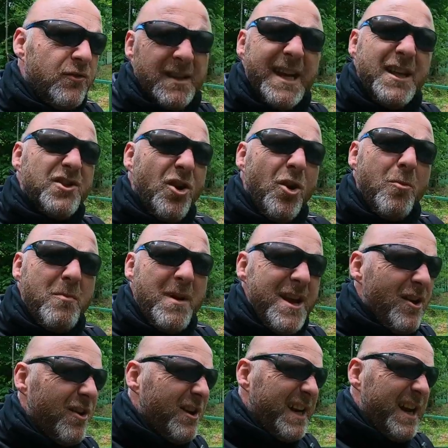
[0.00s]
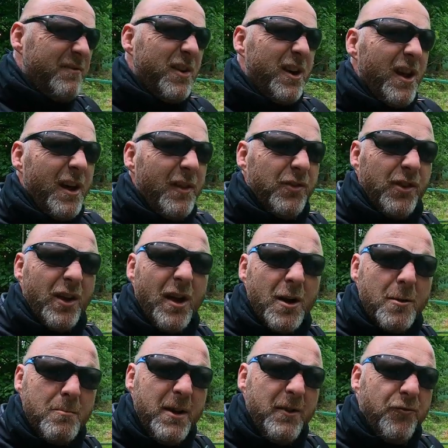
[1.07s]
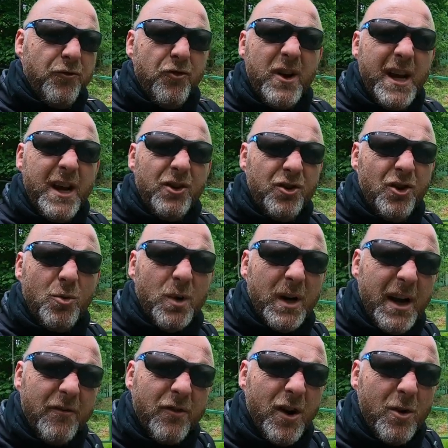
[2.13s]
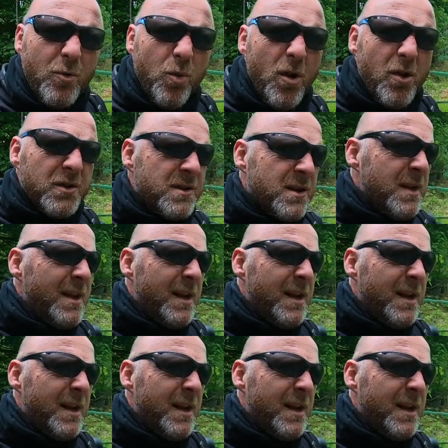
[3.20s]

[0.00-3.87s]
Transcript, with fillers: They told me I could have a lifestyle and be free and do whatever I want.